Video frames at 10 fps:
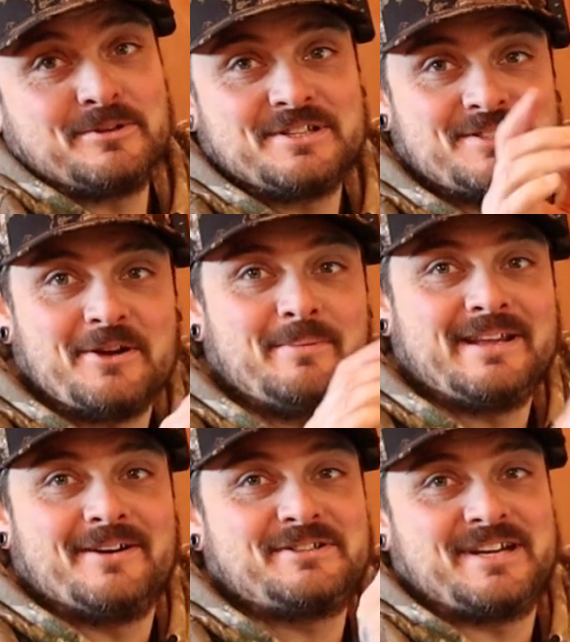watching so
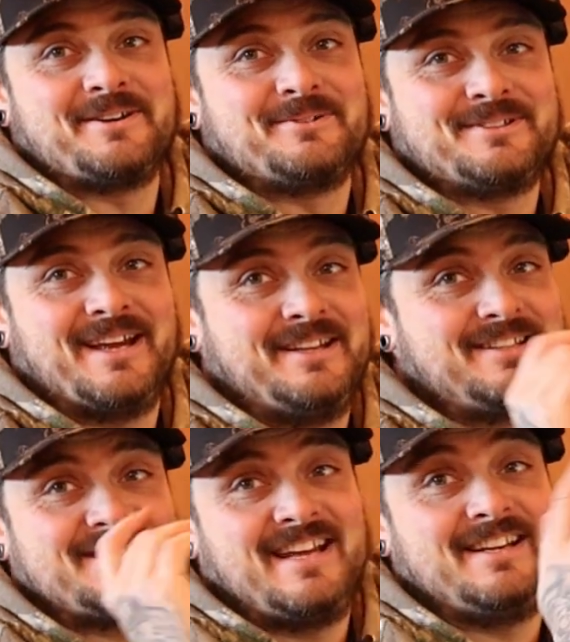many other channels and they're
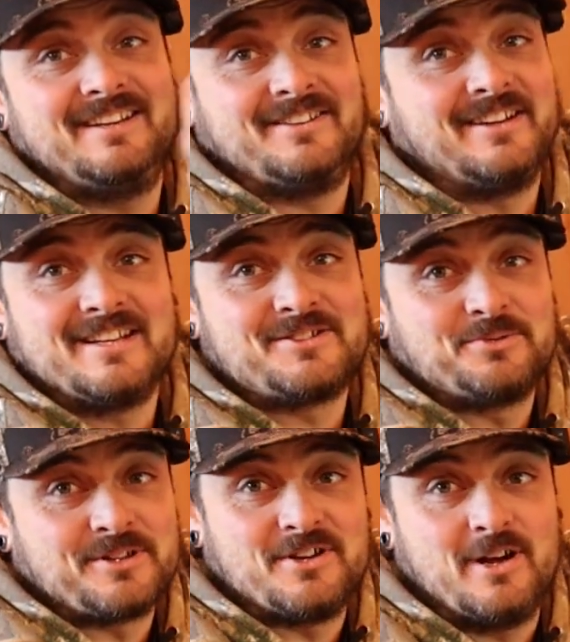just hitting it like this
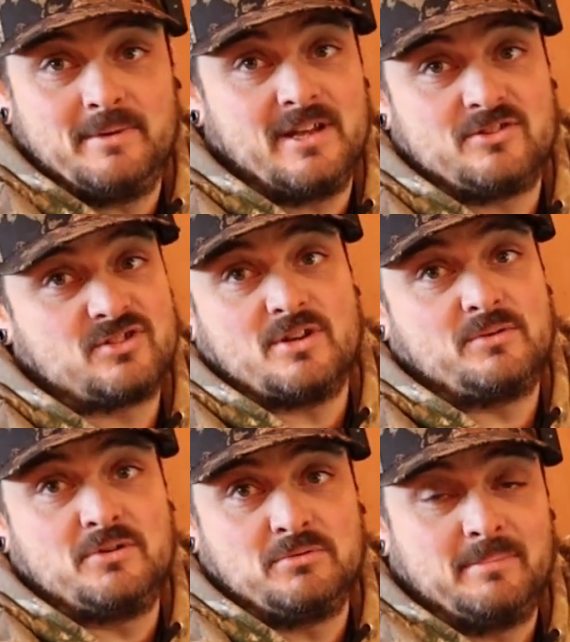all the time and they're just so
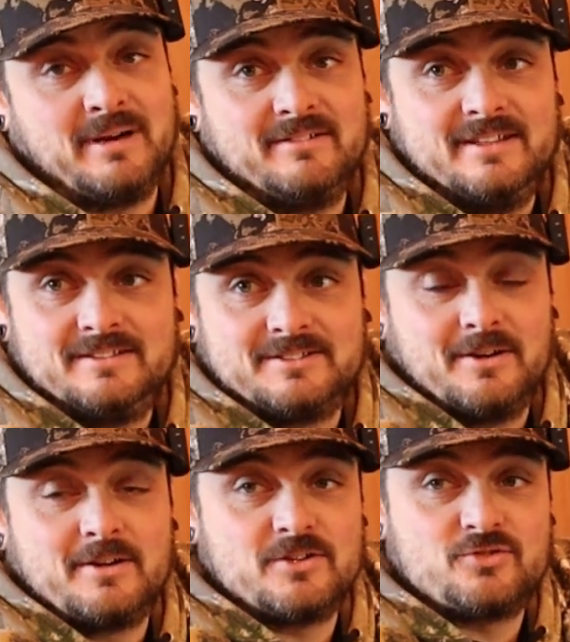cool about it. So
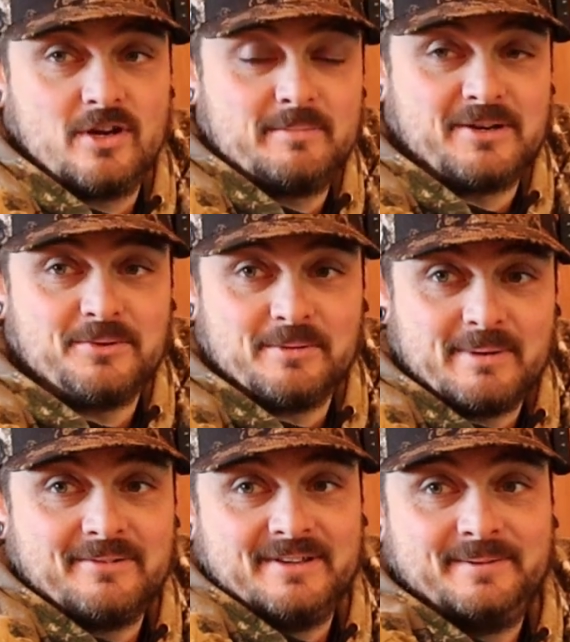I'm going to try and be cool
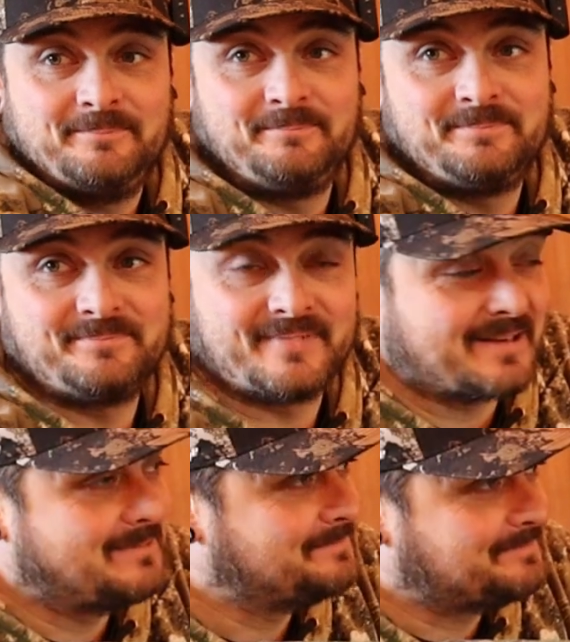about it.
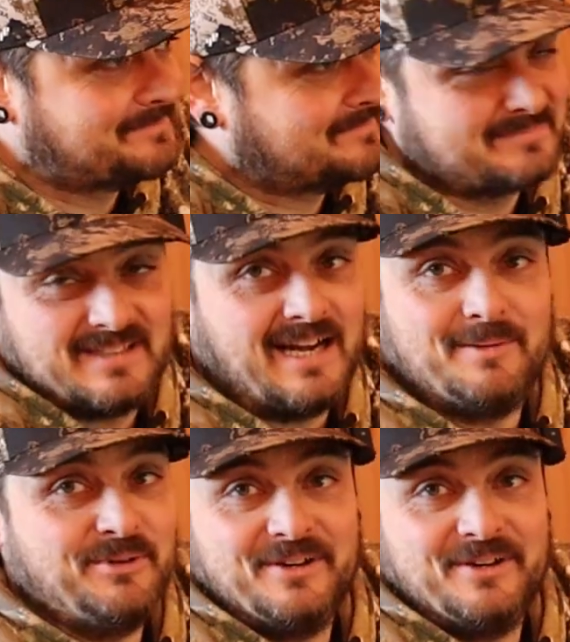I'm